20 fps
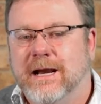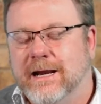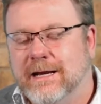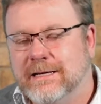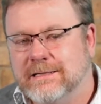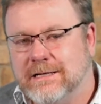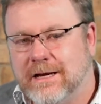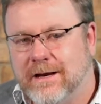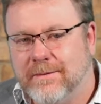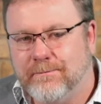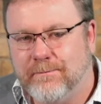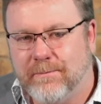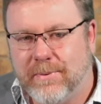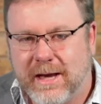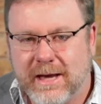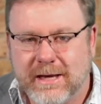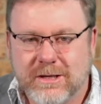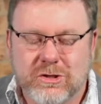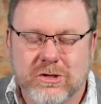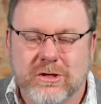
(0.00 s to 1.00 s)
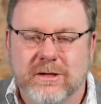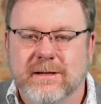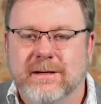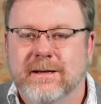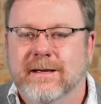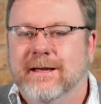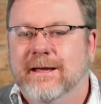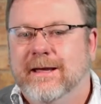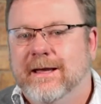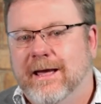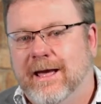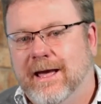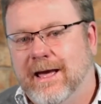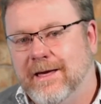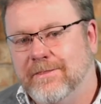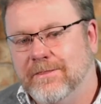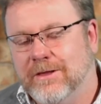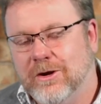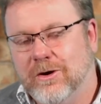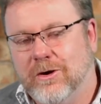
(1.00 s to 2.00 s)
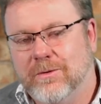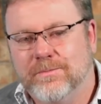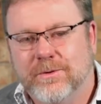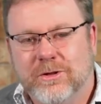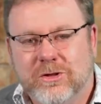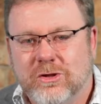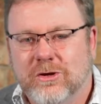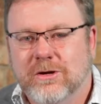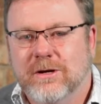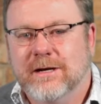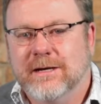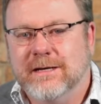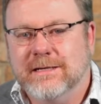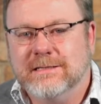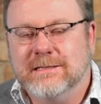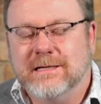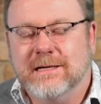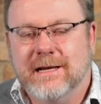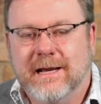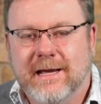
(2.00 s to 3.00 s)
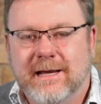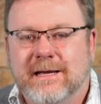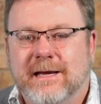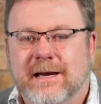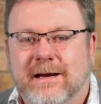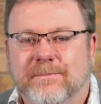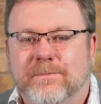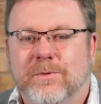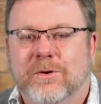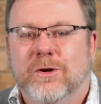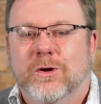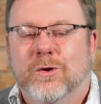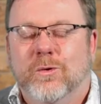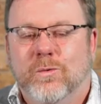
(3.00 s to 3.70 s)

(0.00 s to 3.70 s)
And as our passion and the opportunities link up,